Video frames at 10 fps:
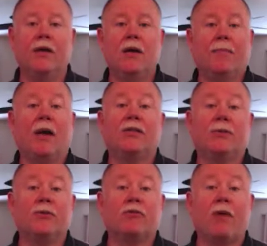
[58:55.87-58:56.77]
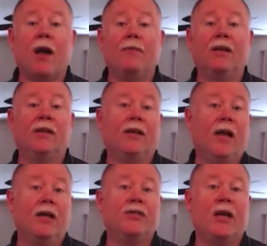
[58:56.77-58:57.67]
by subscribing to
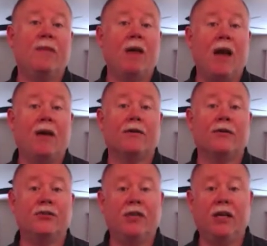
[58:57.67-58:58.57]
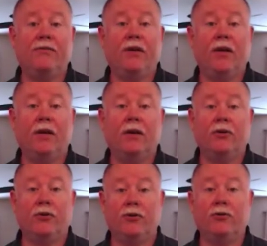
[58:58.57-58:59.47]
the SA Matters TV
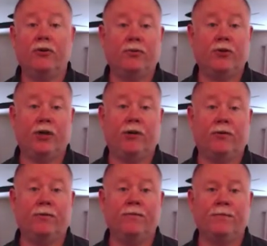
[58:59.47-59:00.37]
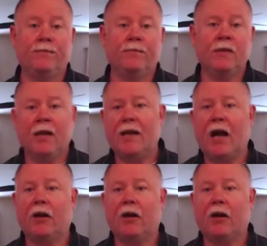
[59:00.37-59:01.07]
YouTube channel, and how to